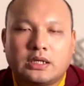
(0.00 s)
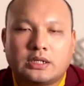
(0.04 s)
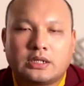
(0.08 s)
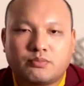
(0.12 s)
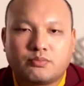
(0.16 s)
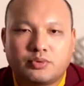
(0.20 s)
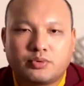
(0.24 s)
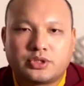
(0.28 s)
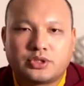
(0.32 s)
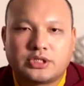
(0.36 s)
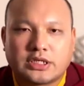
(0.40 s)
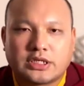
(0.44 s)

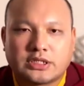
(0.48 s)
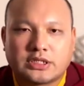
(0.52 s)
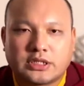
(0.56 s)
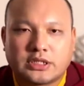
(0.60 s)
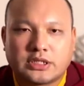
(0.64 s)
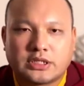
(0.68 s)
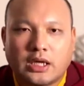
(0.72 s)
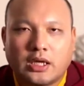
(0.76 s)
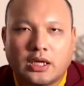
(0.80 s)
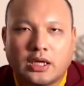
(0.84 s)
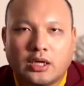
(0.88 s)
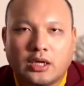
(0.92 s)
and because he
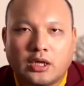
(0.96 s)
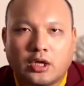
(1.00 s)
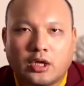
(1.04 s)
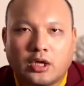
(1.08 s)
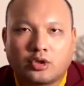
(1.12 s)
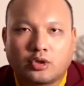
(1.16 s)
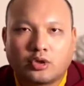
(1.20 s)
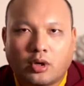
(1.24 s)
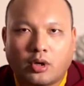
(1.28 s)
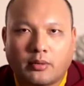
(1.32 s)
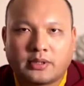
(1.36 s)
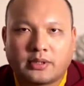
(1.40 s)
was similar
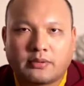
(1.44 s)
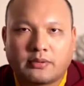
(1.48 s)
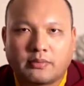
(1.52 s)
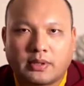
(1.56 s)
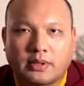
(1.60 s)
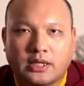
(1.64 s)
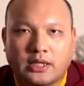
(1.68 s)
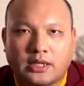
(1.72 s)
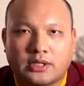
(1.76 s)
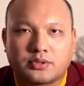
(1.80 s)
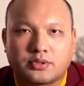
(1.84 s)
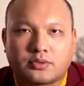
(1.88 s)
to
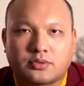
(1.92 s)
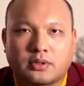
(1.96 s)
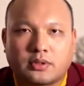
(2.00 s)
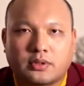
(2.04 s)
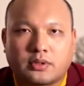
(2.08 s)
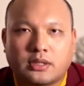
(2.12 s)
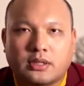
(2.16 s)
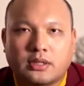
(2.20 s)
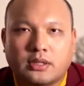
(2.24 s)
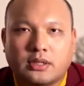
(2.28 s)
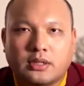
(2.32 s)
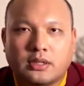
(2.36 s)
the
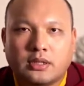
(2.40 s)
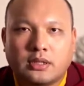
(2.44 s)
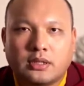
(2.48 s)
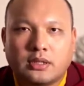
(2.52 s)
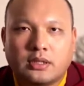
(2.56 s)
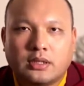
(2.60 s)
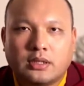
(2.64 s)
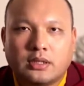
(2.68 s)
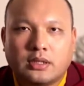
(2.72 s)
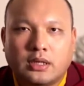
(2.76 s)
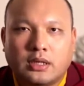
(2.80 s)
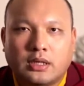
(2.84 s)

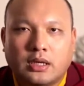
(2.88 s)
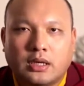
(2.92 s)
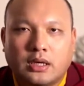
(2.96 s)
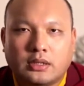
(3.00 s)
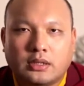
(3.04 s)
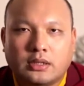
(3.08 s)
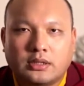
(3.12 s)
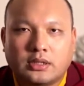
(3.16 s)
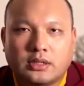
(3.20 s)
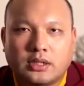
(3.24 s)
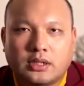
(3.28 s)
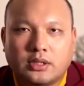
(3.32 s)
to
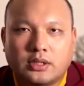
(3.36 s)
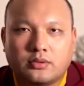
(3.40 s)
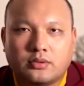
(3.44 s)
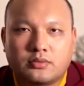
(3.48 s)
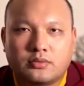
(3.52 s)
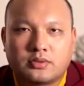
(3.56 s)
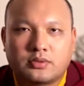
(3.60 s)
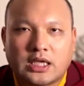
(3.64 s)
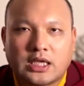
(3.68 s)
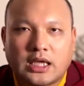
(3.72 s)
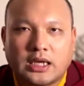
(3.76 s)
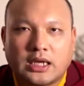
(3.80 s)

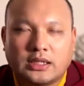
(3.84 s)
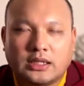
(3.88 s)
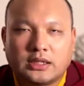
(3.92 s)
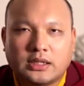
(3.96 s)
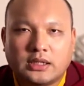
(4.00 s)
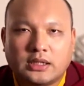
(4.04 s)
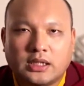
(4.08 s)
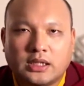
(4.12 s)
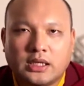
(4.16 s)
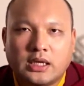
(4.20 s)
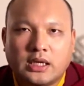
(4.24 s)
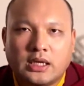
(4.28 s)
a
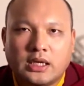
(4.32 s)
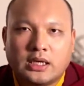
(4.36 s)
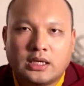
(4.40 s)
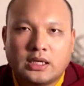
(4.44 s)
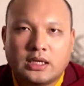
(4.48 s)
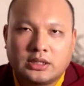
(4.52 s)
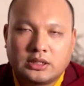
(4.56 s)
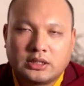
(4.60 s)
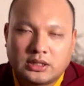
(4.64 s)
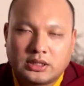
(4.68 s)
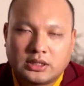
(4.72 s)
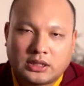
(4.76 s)
wish
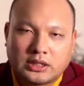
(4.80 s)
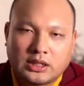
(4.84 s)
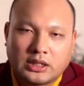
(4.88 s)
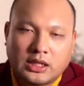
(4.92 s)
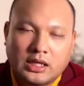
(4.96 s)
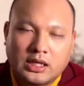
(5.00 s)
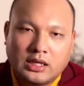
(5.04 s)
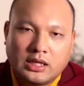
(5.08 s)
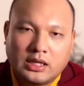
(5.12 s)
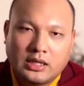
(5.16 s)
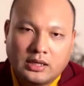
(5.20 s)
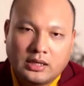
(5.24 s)
fulfilling jewel,
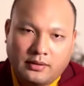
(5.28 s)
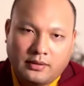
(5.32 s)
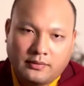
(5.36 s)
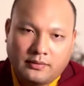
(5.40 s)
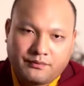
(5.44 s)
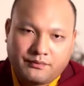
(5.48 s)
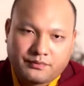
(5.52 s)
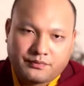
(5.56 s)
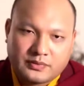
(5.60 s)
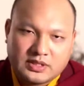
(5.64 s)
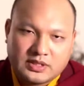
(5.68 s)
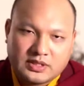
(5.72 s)
he was given
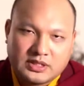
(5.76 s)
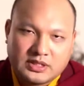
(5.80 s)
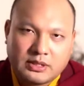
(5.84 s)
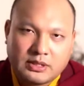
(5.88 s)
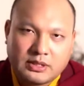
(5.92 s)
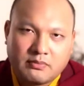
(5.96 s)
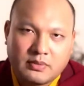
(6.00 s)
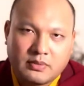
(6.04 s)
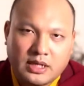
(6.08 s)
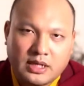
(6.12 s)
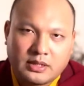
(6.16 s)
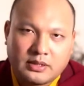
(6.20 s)
the title
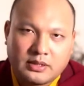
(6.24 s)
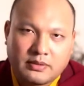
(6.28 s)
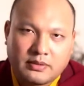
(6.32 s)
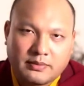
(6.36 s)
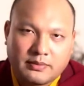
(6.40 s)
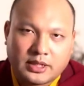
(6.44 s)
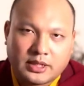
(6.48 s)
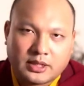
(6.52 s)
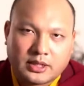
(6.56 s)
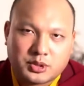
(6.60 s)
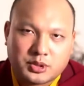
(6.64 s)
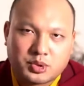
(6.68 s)
of
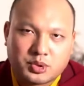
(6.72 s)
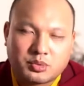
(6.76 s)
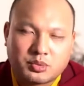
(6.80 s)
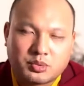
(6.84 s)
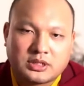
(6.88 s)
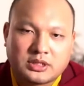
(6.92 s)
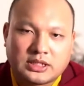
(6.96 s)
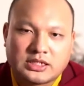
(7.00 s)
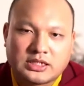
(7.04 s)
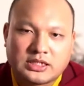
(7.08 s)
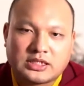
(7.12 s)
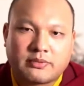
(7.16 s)
Rinpoche or
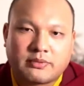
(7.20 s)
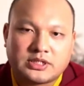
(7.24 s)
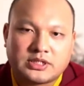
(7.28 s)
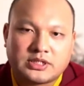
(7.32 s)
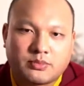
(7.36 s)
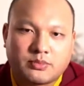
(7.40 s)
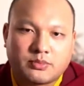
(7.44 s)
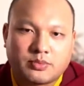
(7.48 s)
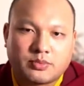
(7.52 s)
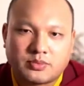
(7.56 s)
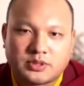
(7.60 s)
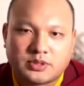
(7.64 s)
Rinchen,
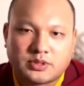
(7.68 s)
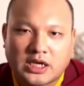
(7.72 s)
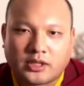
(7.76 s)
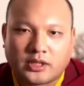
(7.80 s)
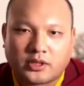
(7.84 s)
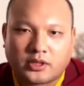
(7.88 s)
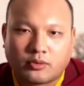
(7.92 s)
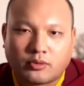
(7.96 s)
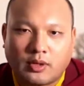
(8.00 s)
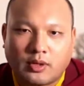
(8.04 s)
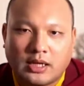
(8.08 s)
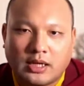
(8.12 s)

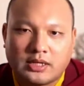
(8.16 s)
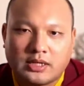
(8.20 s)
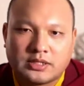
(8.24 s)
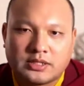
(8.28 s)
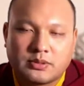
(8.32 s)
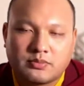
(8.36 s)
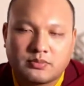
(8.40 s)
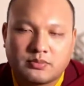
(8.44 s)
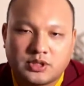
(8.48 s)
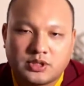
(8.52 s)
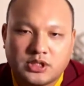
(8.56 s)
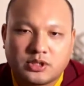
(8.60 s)
and
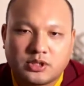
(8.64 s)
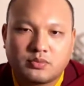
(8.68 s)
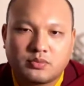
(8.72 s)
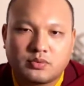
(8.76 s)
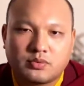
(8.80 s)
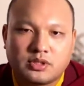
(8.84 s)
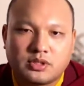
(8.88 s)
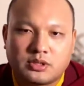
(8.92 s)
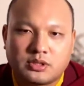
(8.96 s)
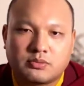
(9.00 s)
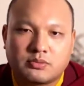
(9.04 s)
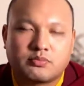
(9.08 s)
this is a
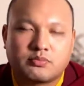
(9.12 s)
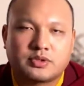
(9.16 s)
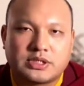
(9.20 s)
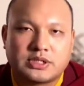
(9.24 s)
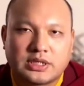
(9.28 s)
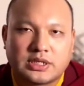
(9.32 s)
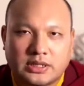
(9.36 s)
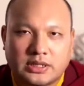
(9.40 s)
really